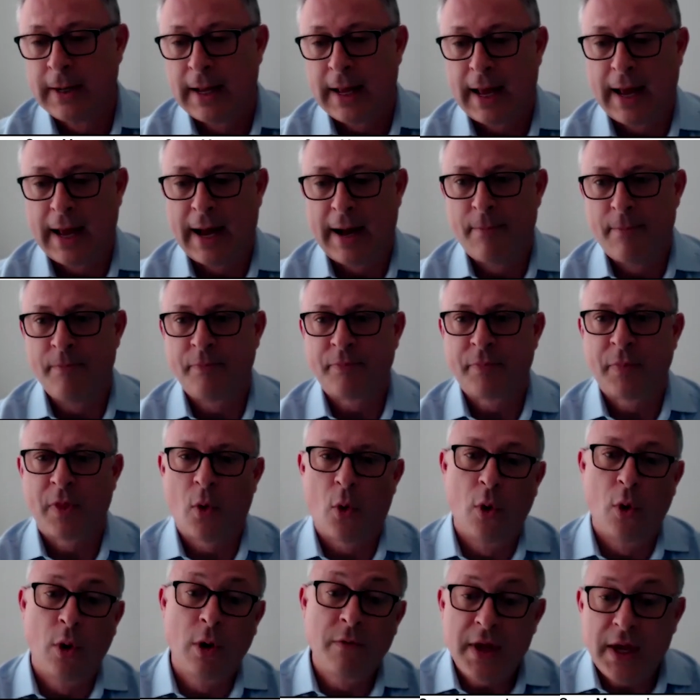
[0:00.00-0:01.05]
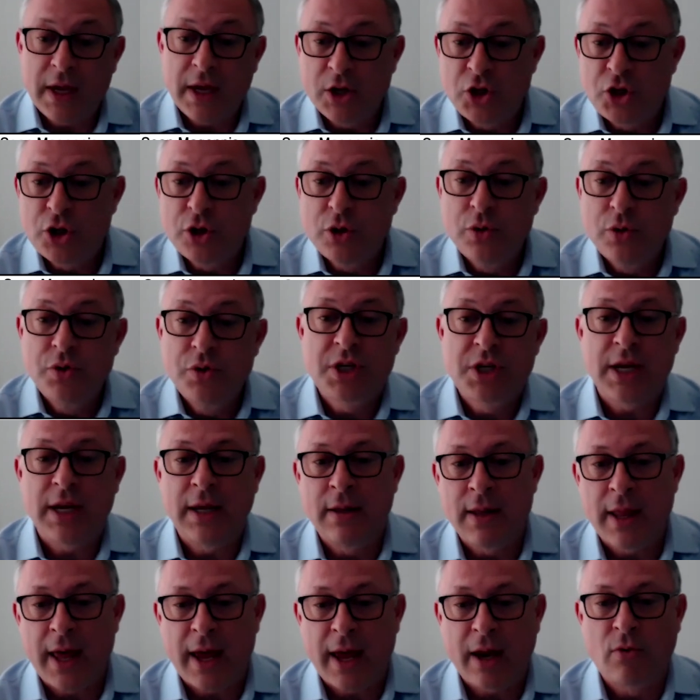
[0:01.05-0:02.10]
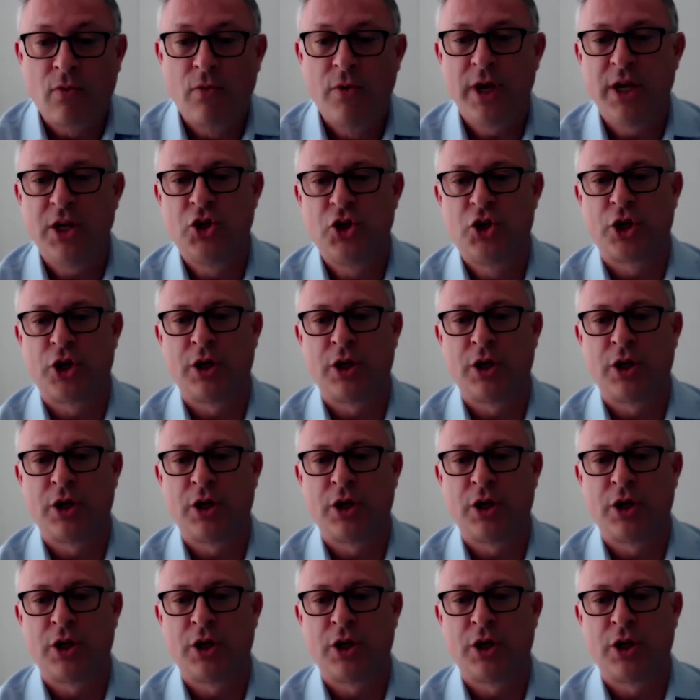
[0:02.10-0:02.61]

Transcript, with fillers: um, all of the issues in that region.